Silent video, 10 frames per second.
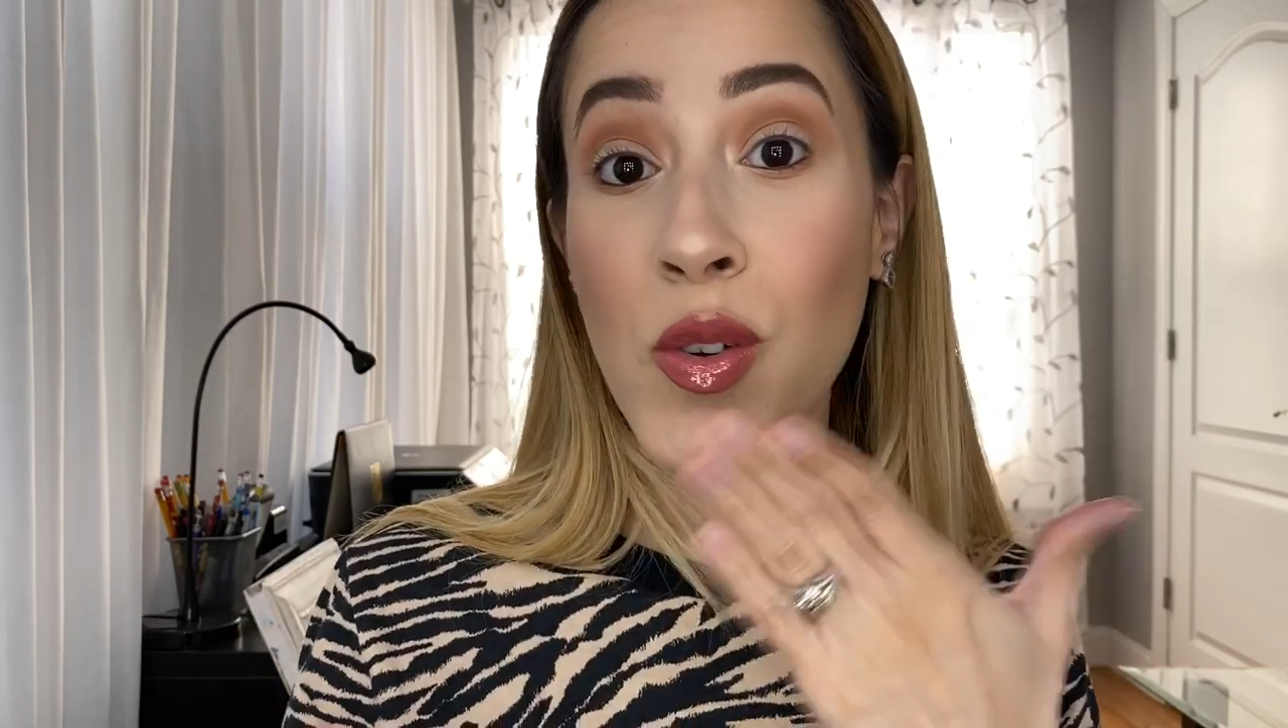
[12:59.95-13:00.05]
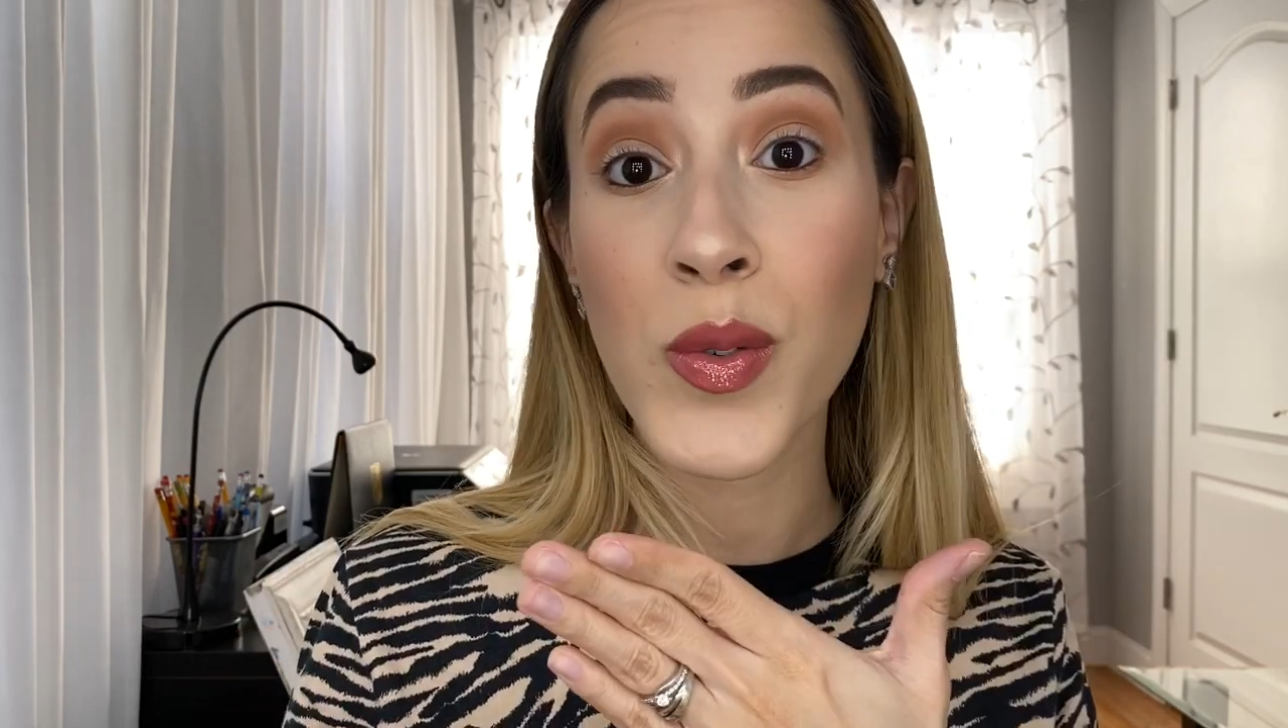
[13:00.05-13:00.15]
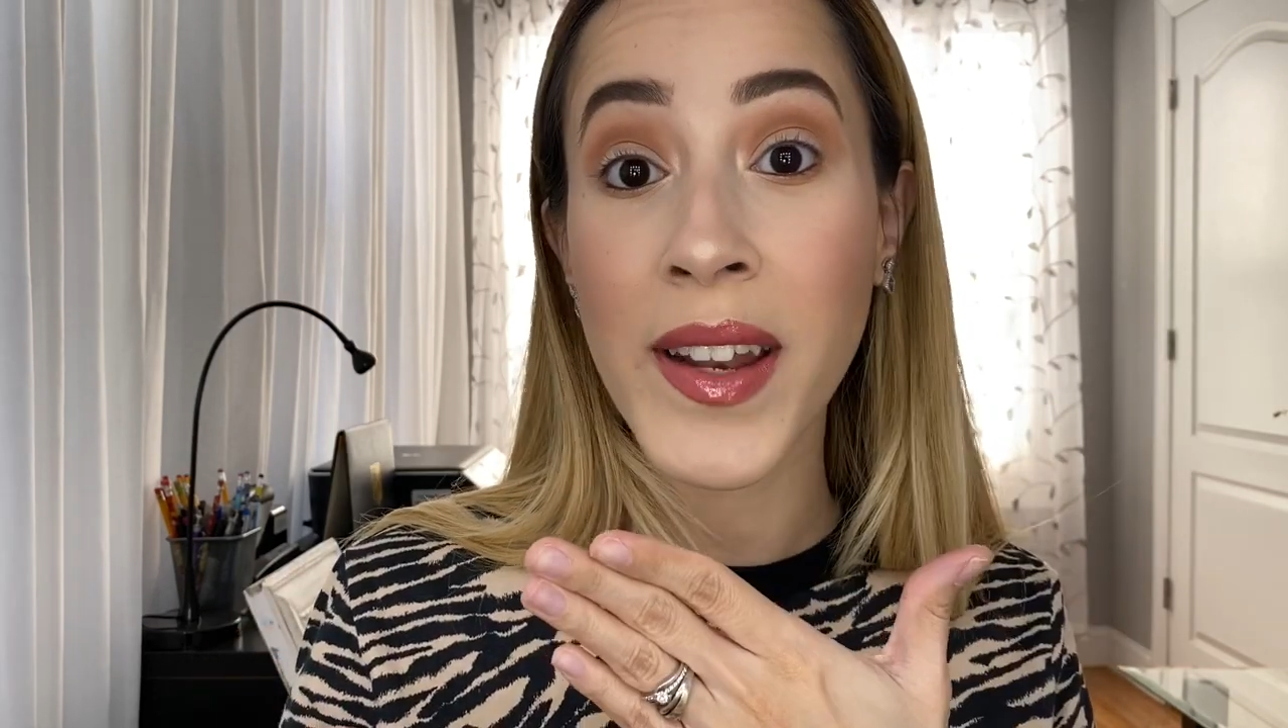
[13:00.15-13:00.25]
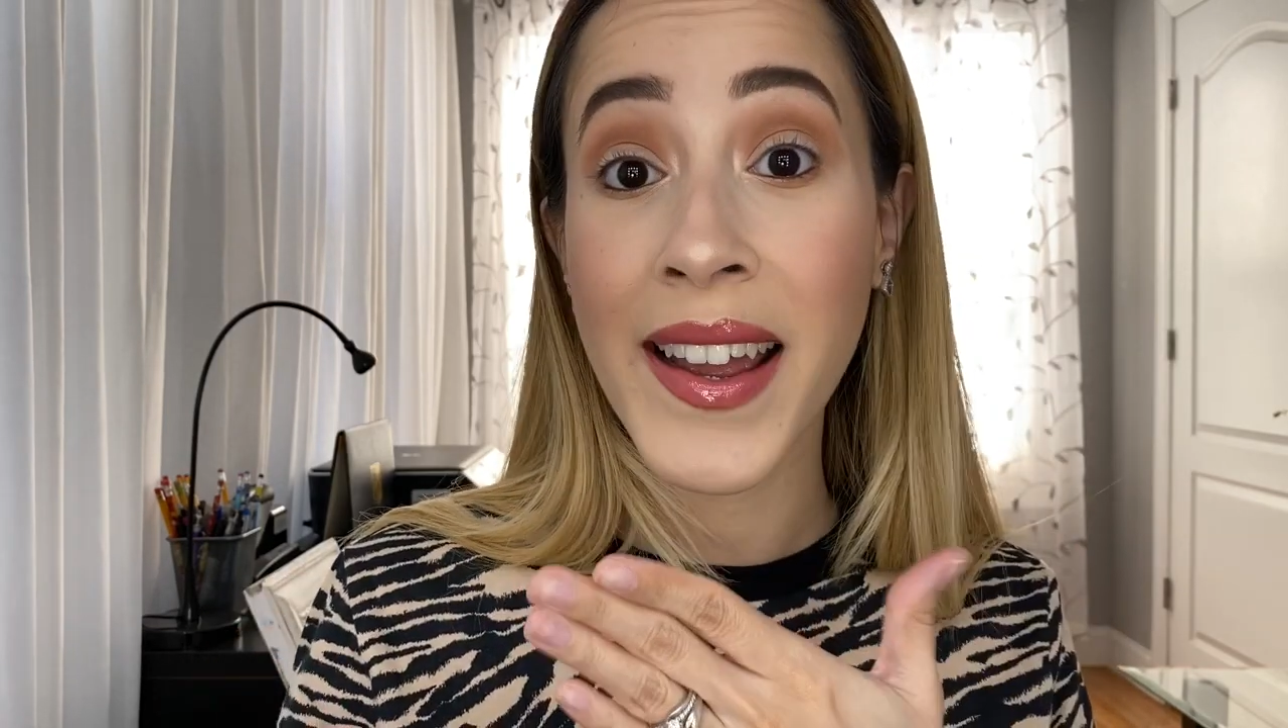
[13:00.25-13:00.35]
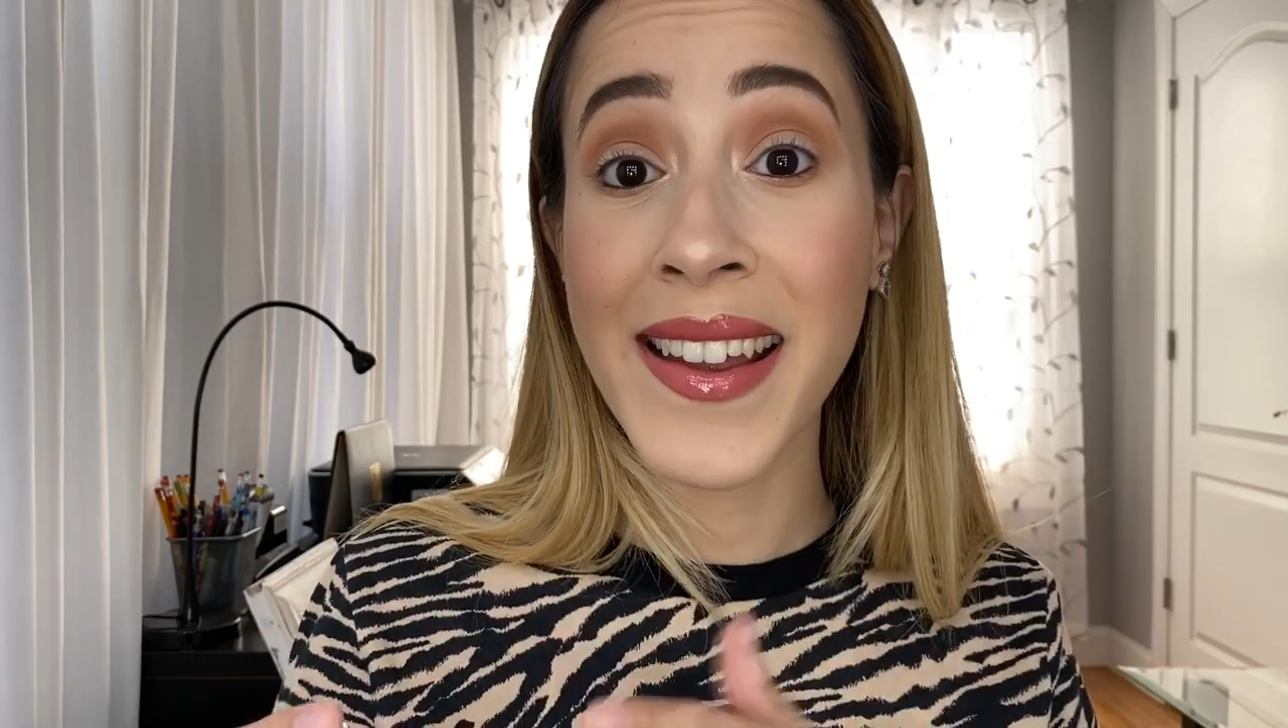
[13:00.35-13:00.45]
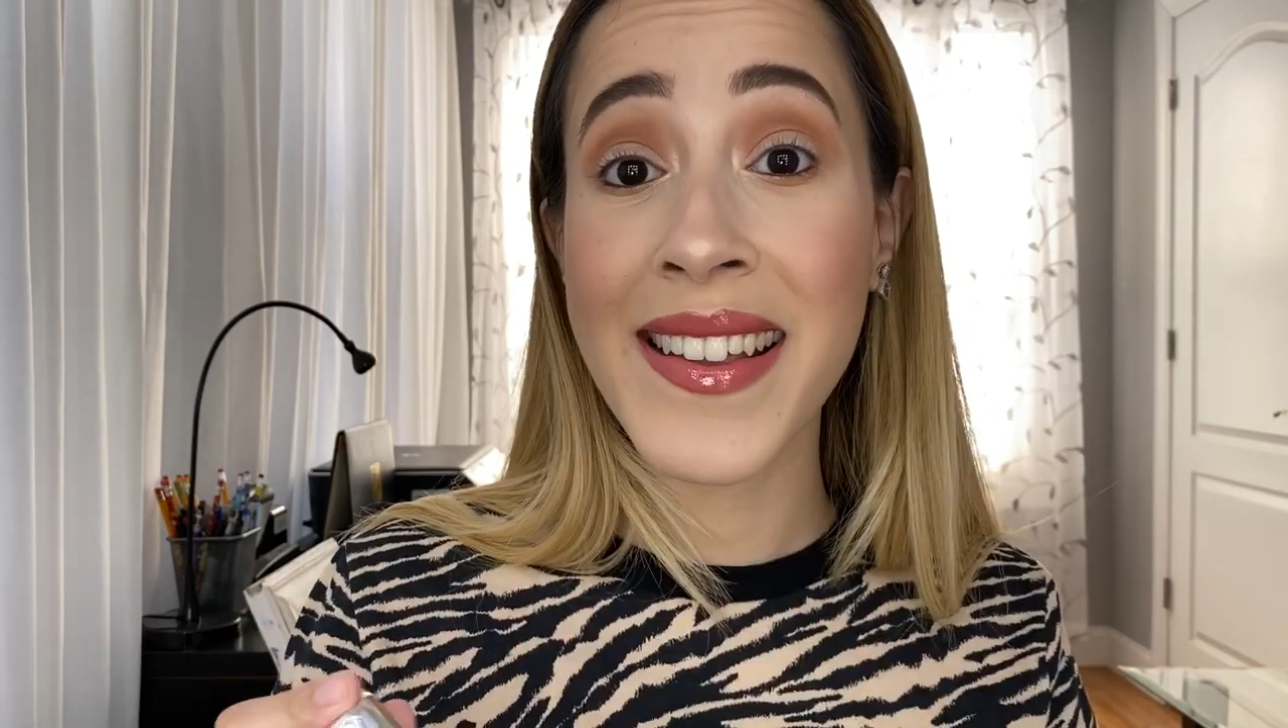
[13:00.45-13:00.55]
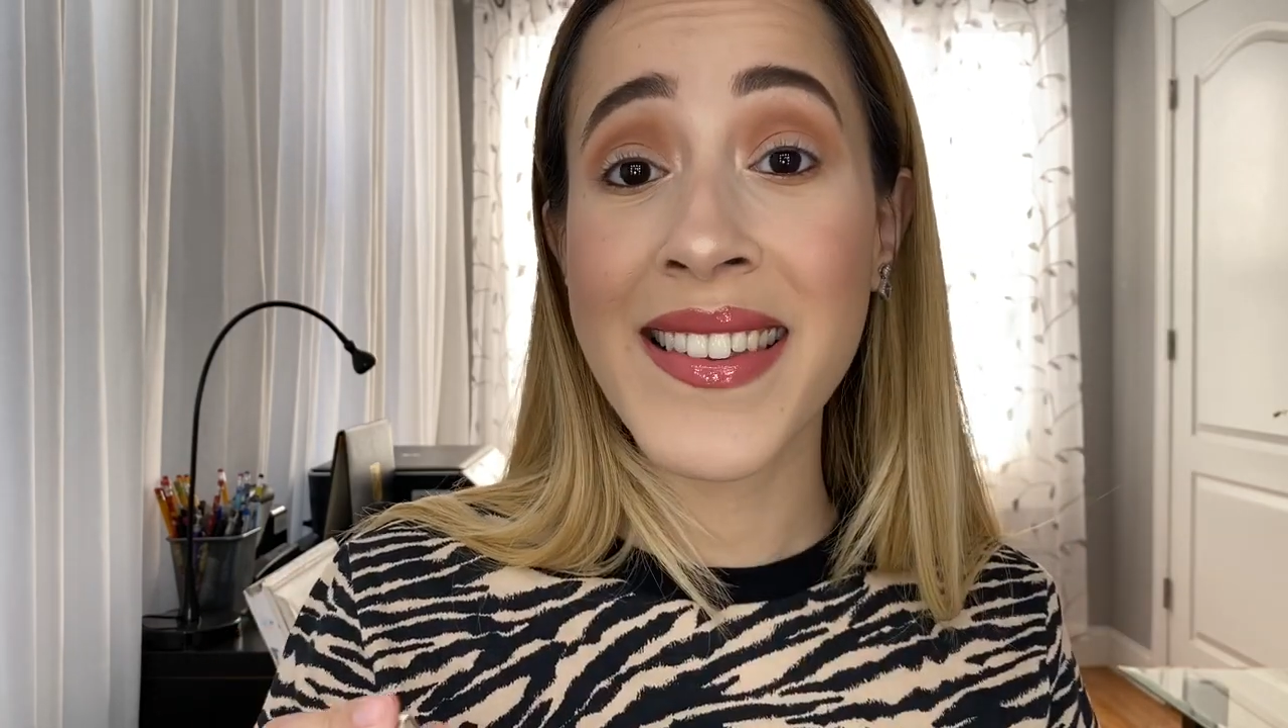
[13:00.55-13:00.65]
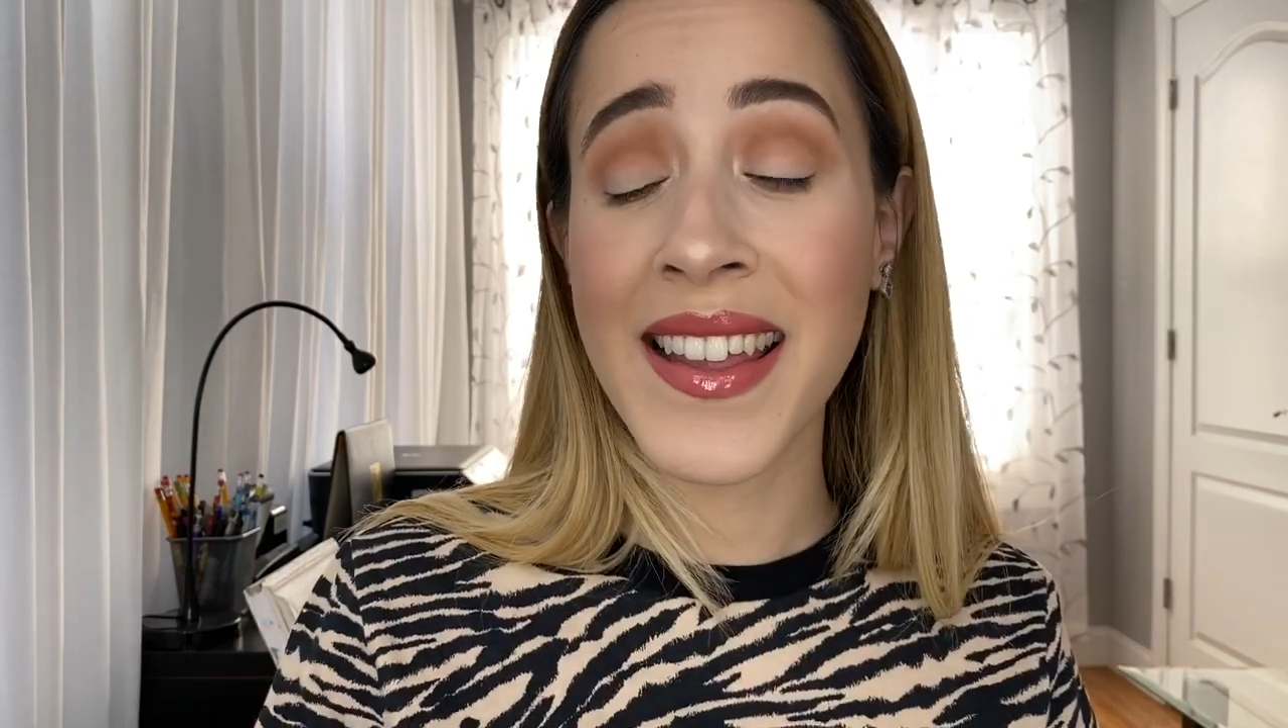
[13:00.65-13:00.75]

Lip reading: nice.